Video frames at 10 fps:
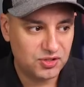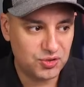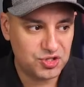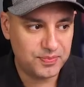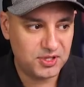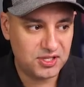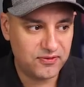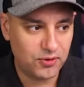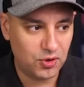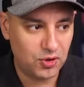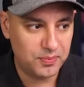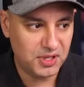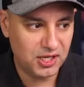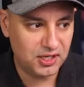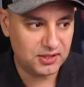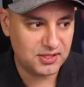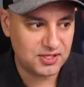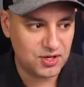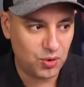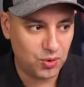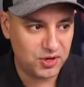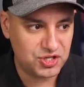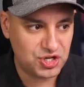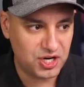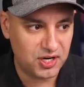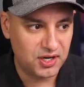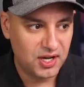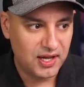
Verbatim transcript: So GPT-4o mini, this is the orange here.